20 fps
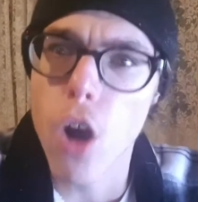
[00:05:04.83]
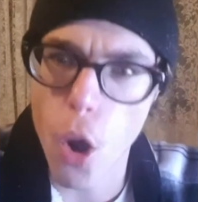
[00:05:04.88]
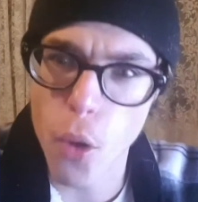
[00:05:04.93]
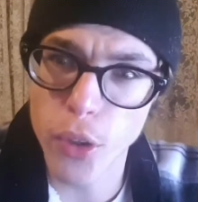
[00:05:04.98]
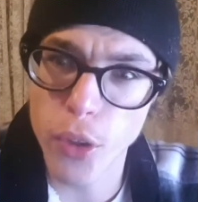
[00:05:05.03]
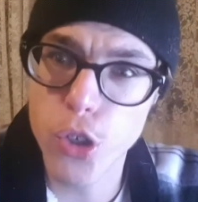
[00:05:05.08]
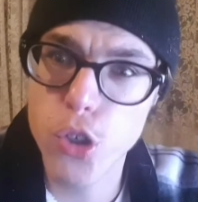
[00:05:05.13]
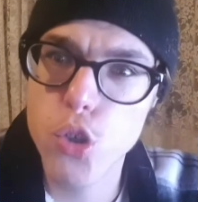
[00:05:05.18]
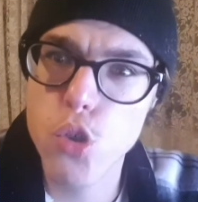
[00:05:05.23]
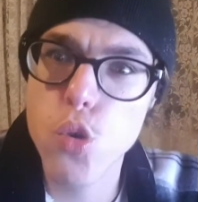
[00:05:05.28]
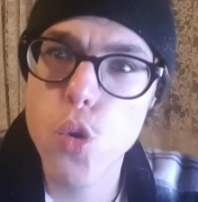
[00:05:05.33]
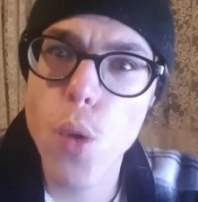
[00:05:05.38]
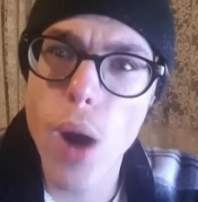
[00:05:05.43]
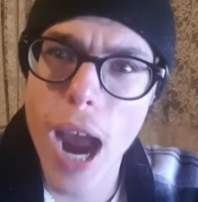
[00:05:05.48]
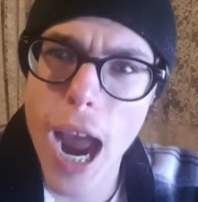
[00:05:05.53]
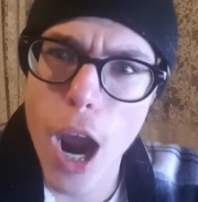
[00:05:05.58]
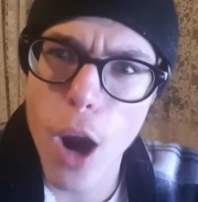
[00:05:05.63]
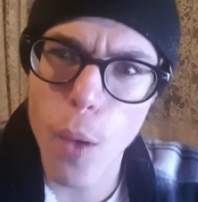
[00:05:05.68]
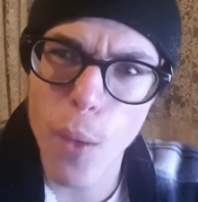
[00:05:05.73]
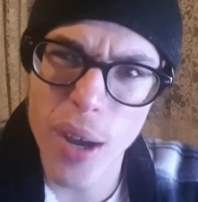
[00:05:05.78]
only
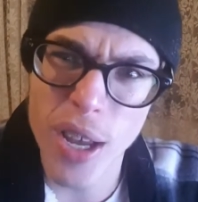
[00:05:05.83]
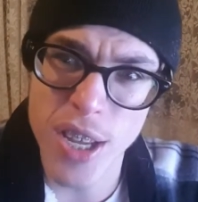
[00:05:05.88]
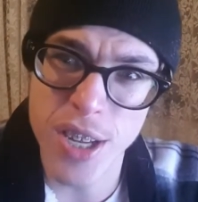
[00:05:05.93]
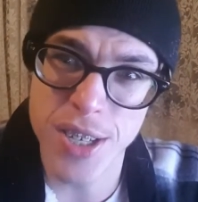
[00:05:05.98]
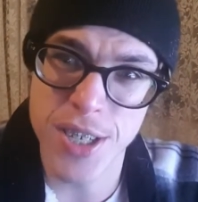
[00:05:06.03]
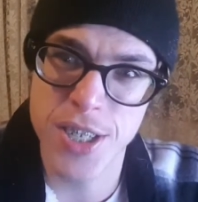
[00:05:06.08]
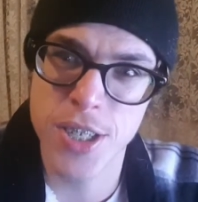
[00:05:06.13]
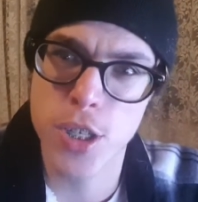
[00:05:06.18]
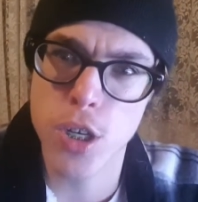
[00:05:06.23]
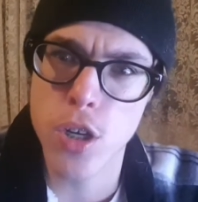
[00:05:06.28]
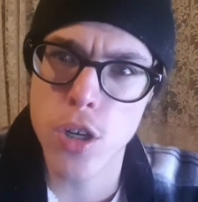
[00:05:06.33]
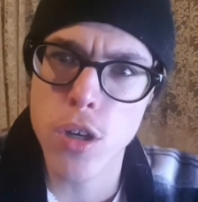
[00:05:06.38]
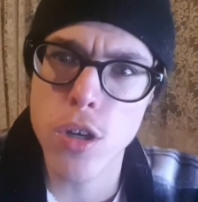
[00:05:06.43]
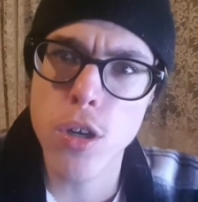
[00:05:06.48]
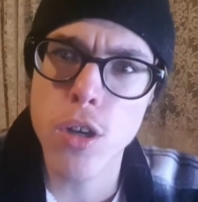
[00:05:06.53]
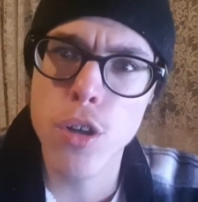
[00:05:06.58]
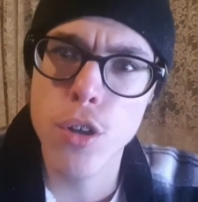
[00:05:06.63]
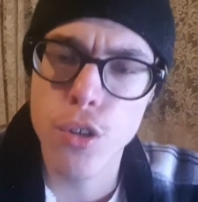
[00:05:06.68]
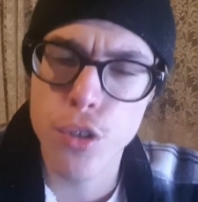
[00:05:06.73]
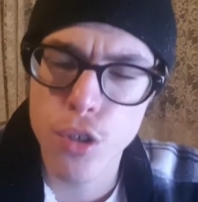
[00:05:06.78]
2 hours.
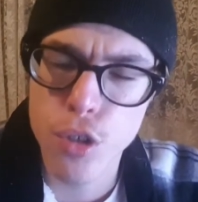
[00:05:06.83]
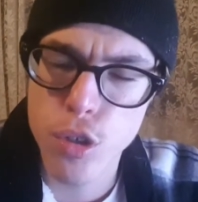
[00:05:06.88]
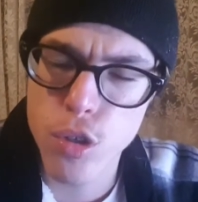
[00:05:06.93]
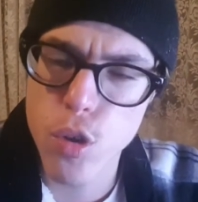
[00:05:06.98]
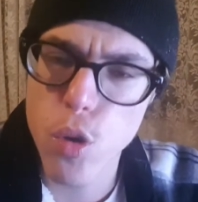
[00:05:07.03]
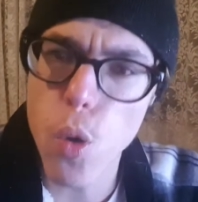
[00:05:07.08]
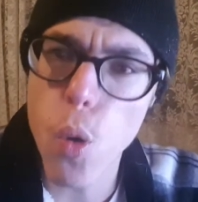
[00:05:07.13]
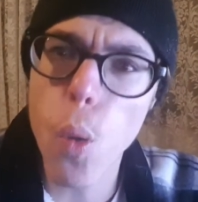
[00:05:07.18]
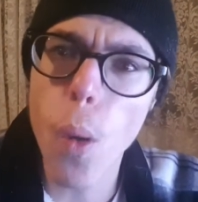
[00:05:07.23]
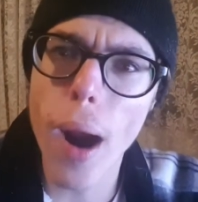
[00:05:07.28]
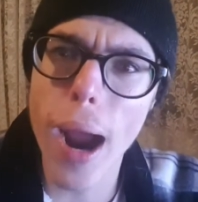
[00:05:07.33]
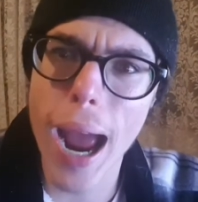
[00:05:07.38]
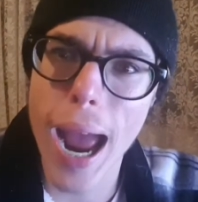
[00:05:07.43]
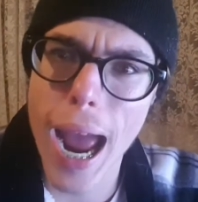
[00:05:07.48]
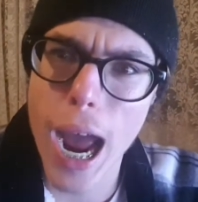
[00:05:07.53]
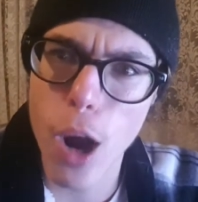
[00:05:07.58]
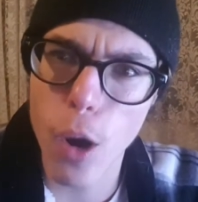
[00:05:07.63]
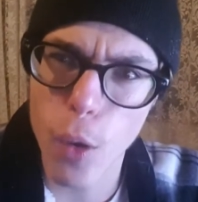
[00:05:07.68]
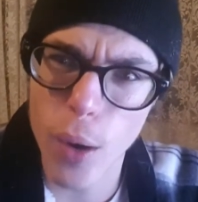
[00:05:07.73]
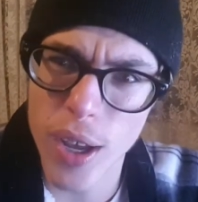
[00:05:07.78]
2
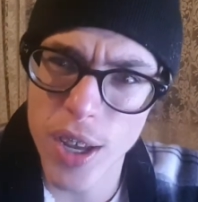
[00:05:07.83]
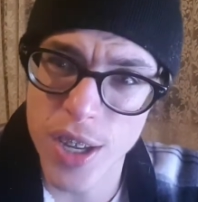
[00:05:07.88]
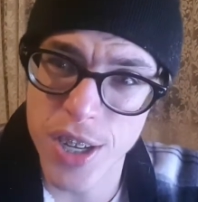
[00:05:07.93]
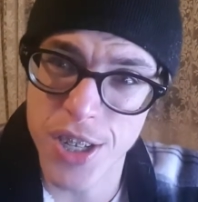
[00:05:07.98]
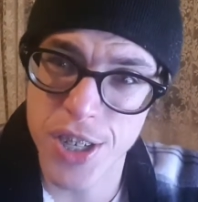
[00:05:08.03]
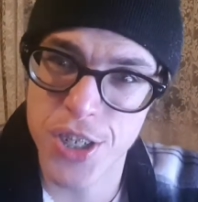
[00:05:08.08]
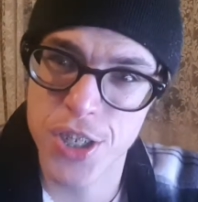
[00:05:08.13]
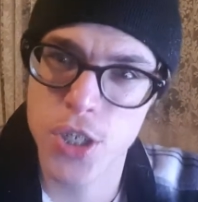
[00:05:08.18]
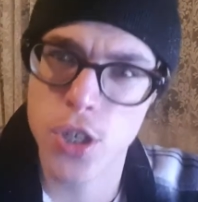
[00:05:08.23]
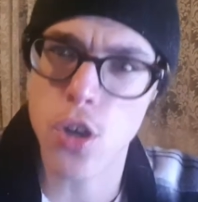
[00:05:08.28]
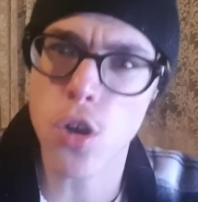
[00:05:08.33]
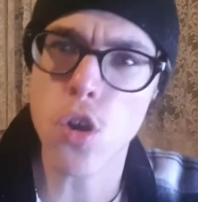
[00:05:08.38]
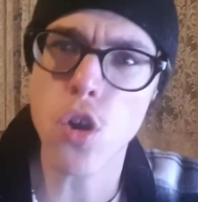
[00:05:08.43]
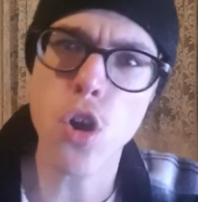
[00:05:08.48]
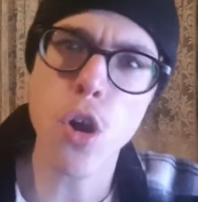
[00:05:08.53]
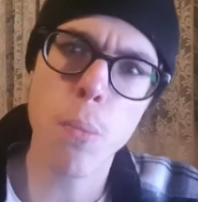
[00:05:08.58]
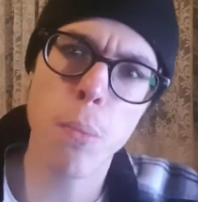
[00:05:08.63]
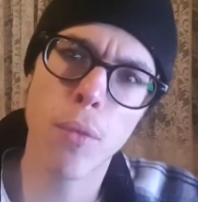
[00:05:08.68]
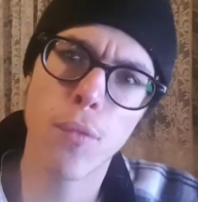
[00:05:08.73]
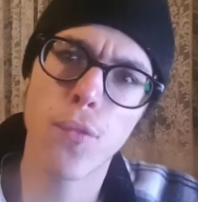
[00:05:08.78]
hours
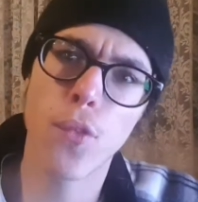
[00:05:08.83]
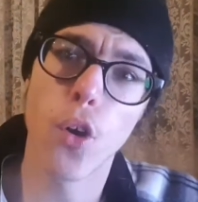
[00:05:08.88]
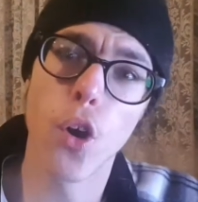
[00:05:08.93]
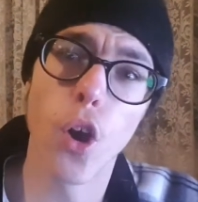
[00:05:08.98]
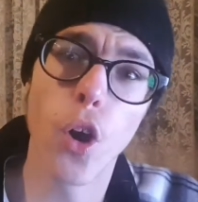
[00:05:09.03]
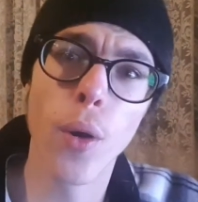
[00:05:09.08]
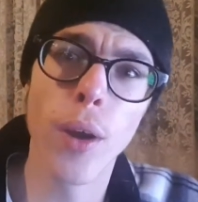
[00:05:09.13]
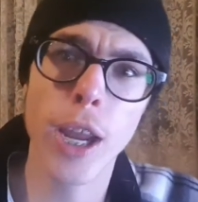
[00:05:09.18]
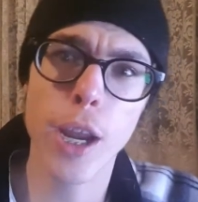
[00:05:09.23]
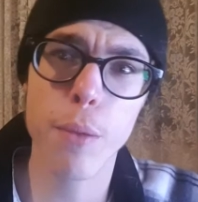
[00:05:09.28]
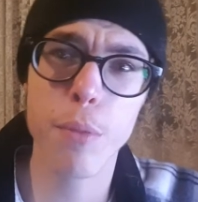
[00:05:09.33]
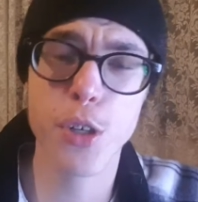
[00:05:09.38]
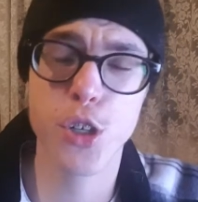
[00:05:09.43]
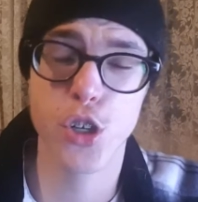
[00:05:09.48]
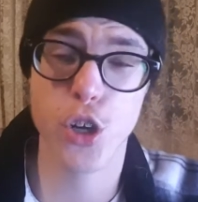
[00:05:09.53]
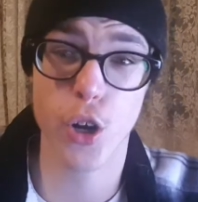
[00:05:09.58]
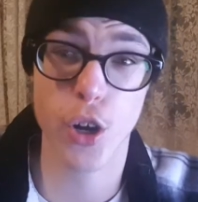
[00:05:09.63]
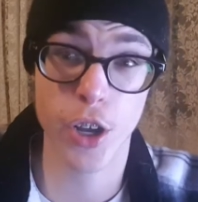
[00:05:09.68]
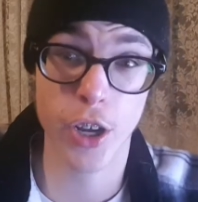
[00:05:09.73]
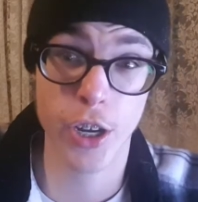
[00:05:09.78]
before he was
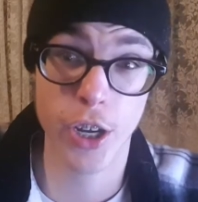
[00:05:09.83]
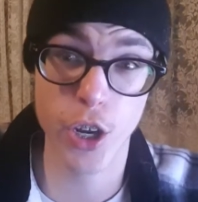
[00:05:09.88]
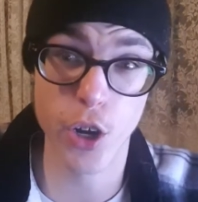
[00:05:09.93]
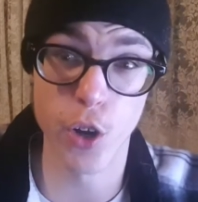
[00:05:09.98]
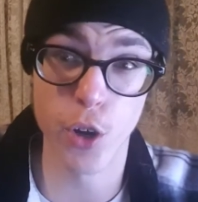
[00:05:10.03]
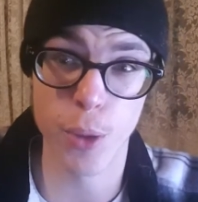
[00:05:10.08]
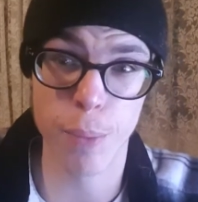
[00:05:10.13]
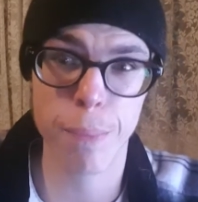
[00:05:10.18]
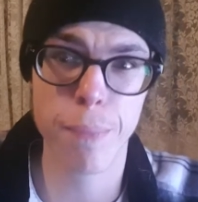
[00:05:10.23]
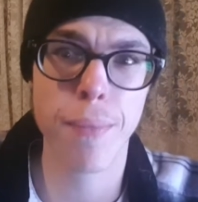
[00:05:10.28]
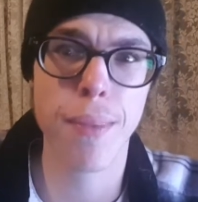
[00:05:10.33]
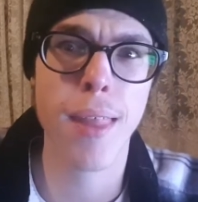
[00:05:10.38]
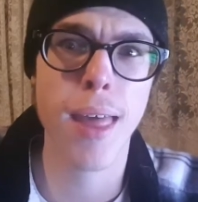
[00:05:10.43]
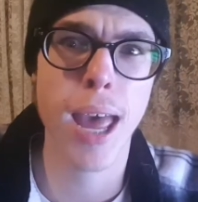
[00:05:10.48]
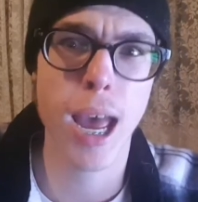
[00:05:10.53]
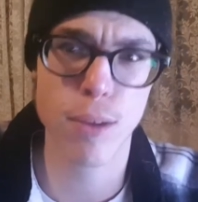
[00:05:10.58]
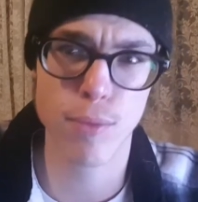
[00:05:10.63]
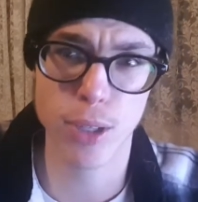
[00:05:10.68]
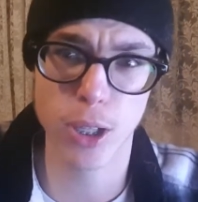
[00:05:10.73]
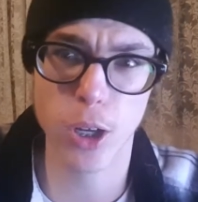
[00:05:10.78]
shot and killed.
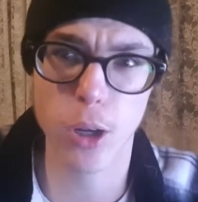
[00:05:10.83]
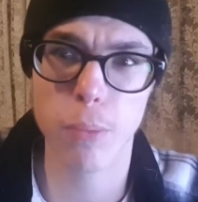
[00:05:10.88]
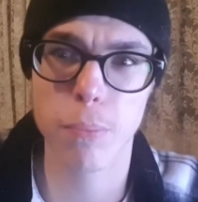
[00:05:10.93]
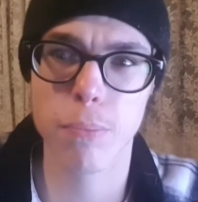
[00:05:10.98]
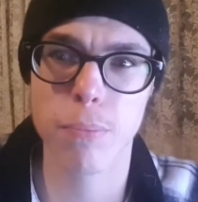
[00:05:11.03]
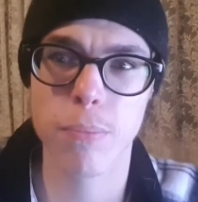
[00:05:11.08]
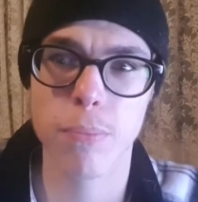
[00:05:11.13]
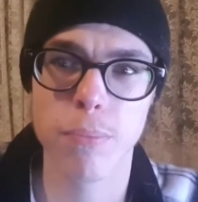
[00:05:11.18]
Have a look.